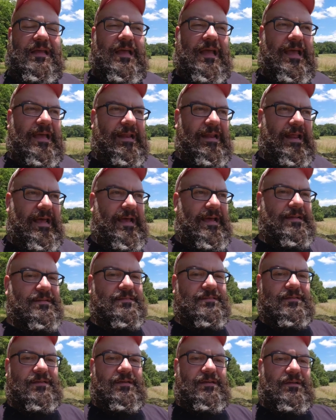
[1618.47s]
and it had
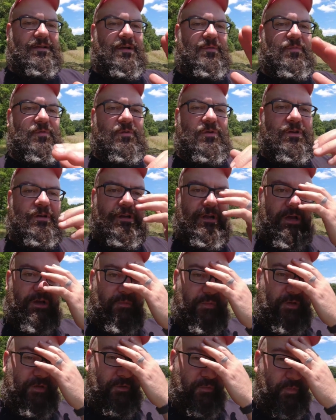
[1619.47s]
a couple good
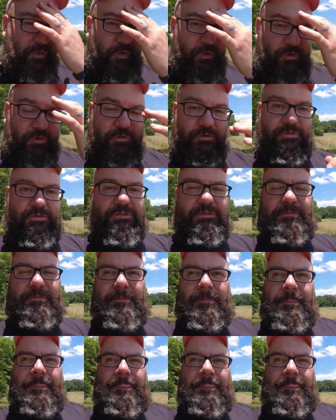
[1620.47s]
uphill pulls.